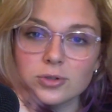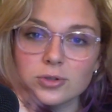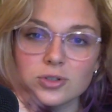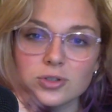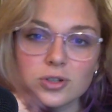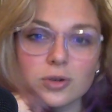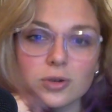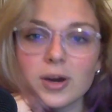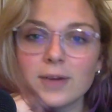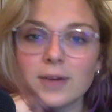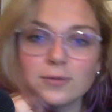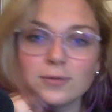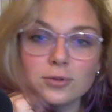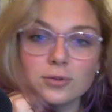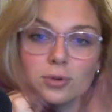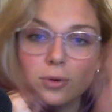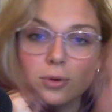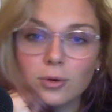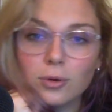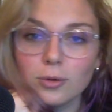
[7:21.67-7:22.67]
so after the
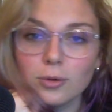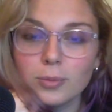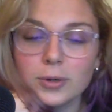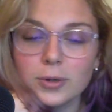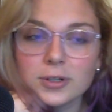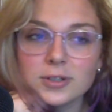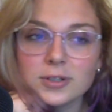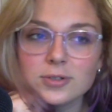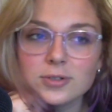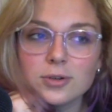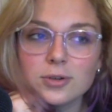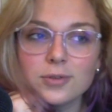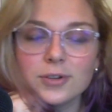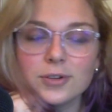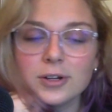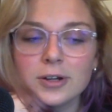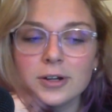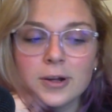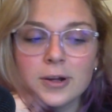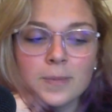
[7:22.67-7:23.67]
whole book is
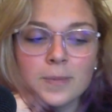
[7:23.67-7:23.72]
over.